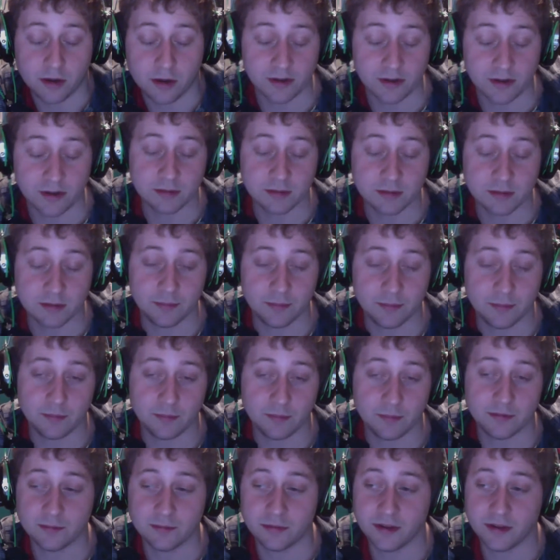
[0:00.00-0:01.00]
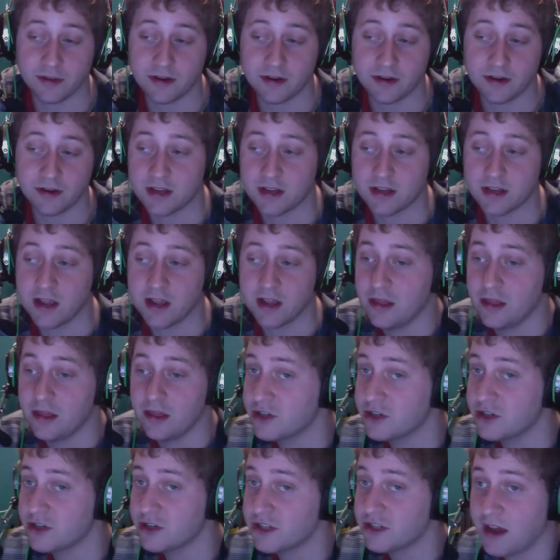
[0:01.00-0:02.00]
Where some players,
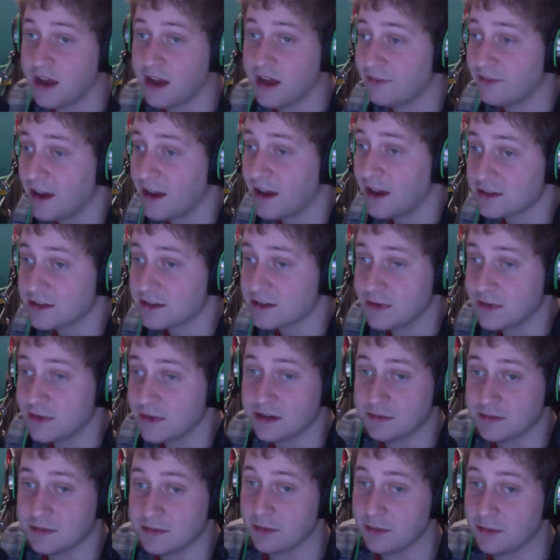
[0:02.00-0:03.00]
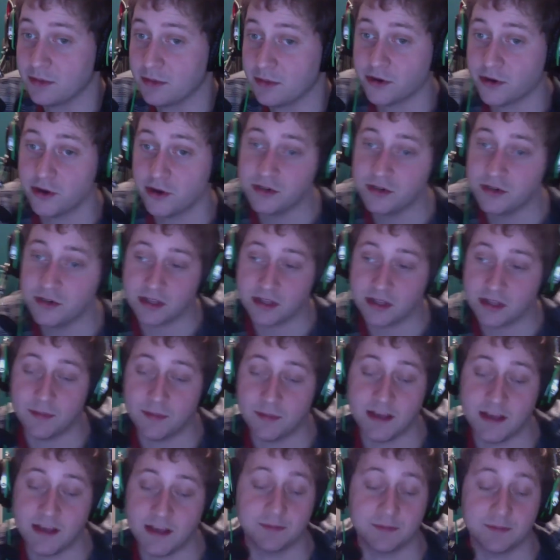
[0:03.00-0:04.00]
they're just not fast because maybe they're used to the
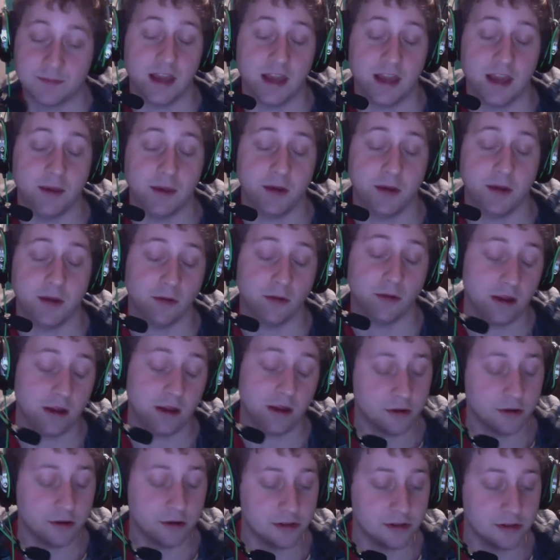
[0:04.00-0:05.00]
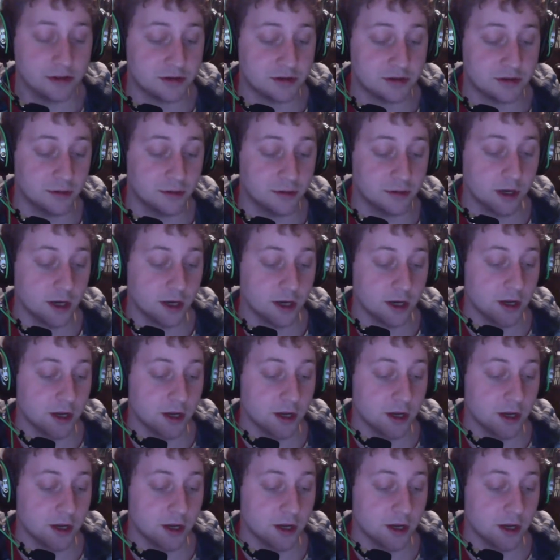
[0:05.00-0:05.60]
basement gaming or they're used to,